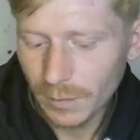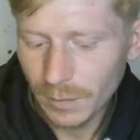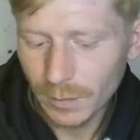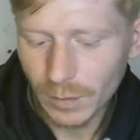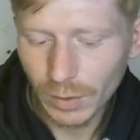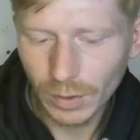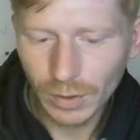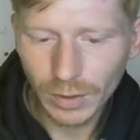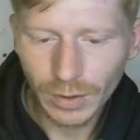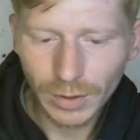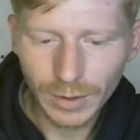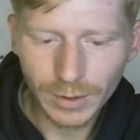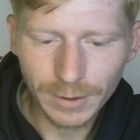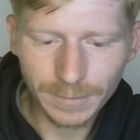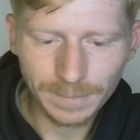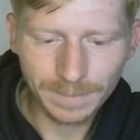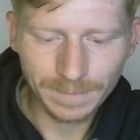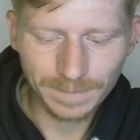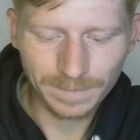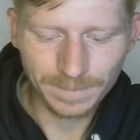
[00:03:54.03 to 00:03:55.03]
But
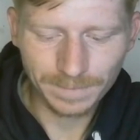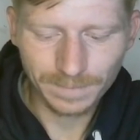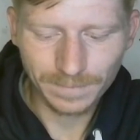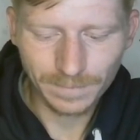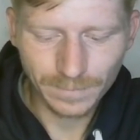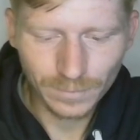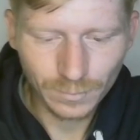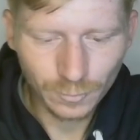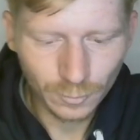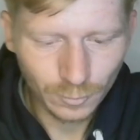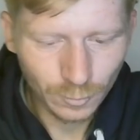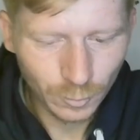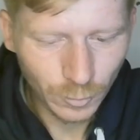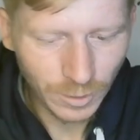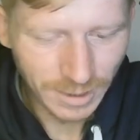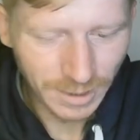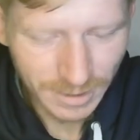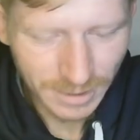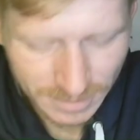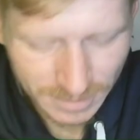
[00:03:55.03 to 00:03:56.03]
we
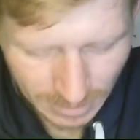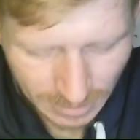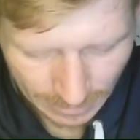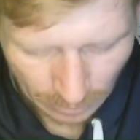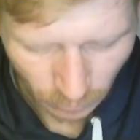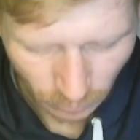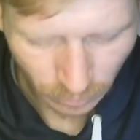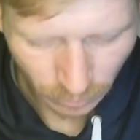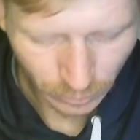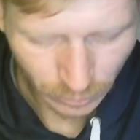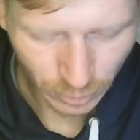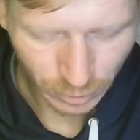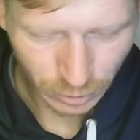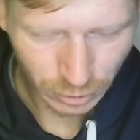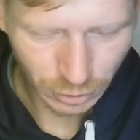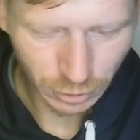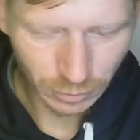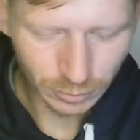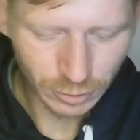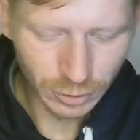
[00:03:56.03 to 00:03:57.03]
needed to get that one
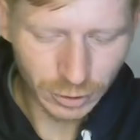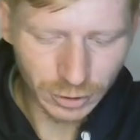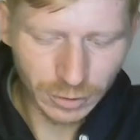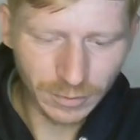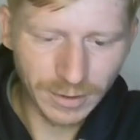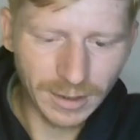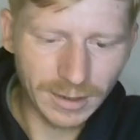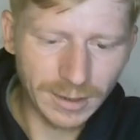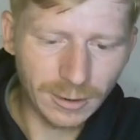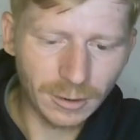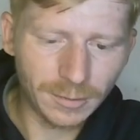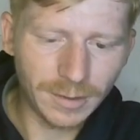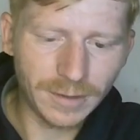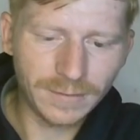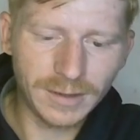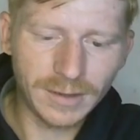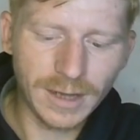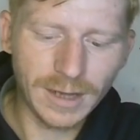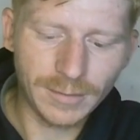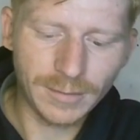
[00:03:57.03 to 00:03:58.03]
merged up just so we had a little bit of
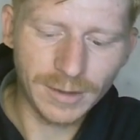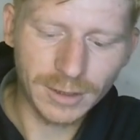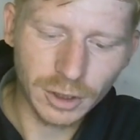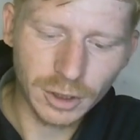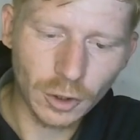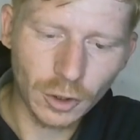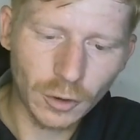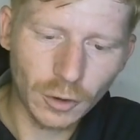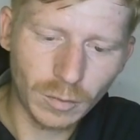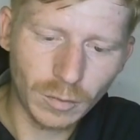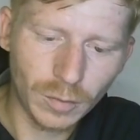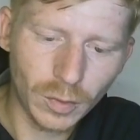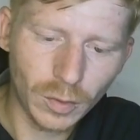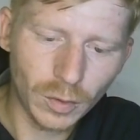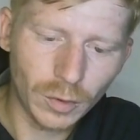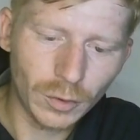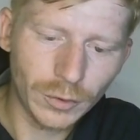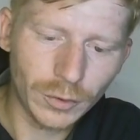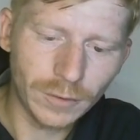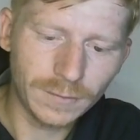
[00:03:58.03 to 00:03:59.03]
a damage on the board.